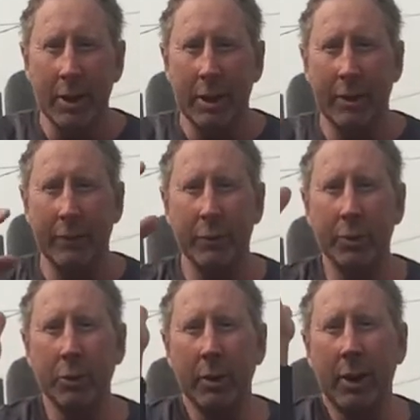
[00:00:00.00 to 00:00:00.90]
If you
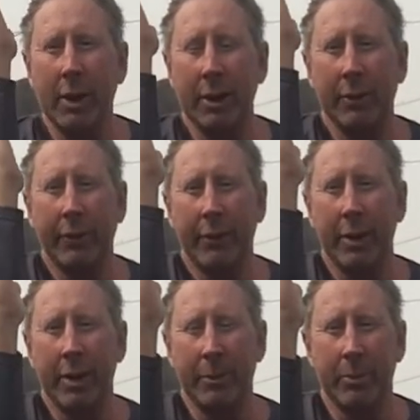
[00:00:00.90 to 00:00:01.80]
drew a line straight
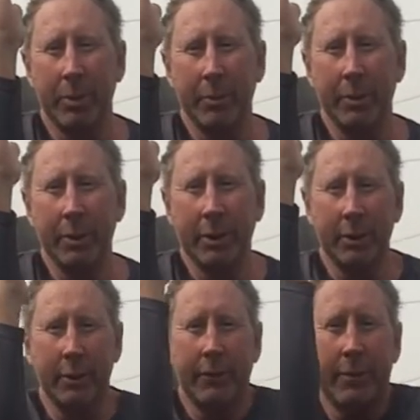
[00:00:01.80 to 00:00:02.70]
up or
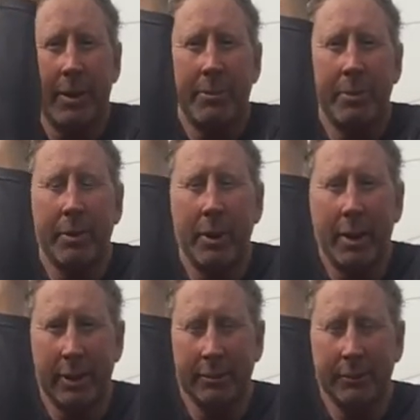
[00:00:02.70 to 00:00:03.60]
perpendicular from that plane,